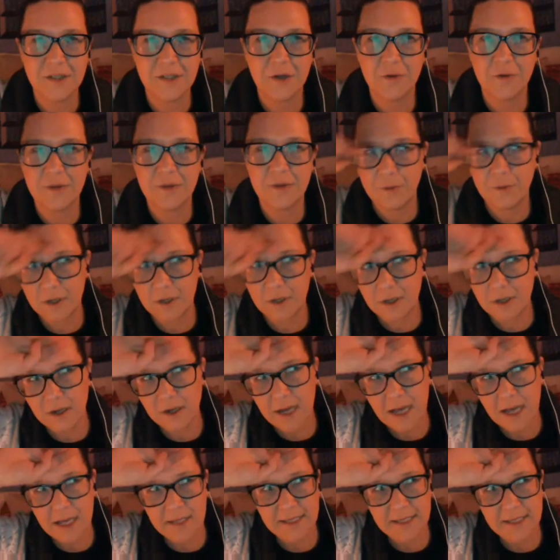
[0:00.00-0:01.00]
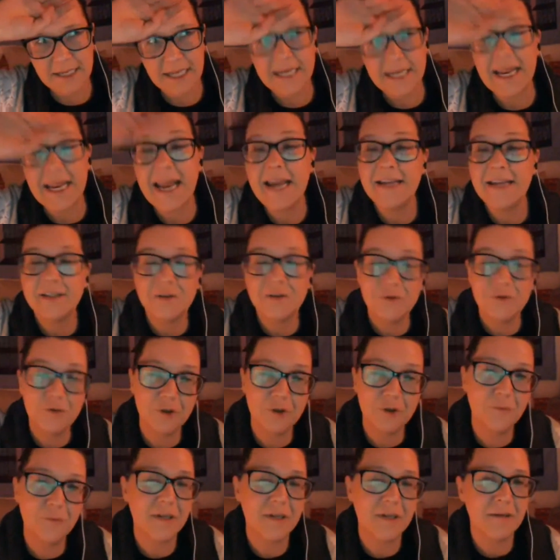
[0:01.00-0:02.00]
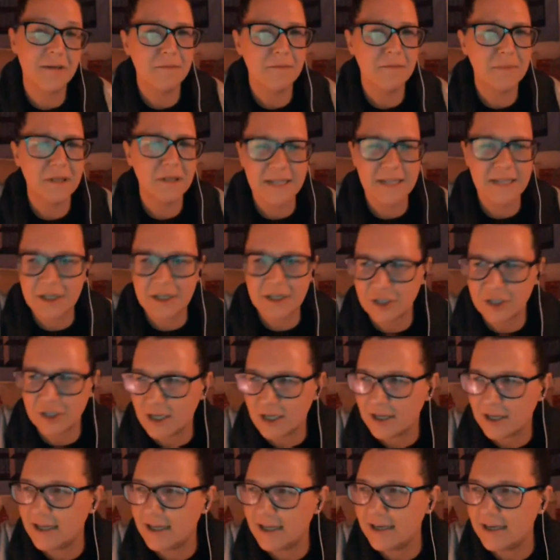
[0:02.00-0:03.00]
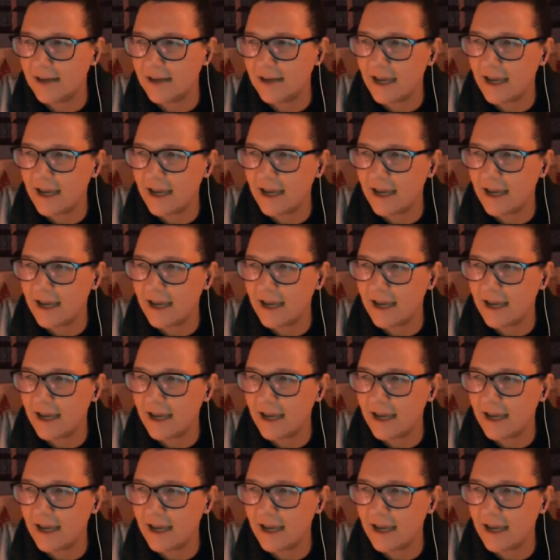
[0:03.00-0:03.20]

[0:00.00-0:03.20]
you know, there were like an Asian group in Malaysia and